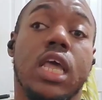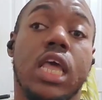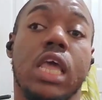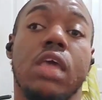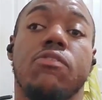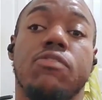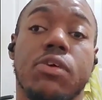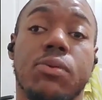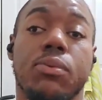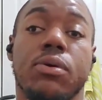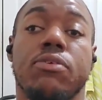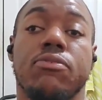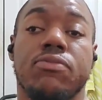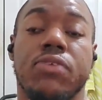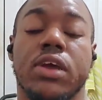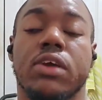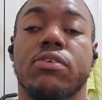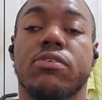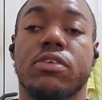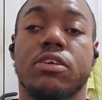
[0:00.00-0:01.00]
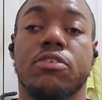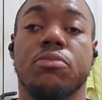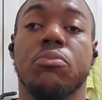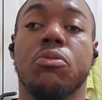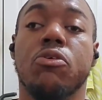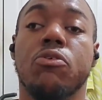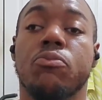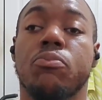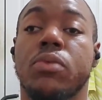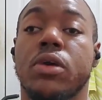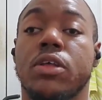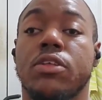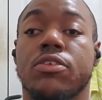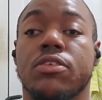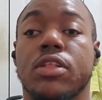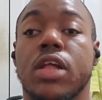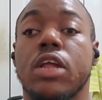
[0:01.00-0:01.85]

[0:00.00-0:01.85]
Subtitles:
Even with vigorous movements,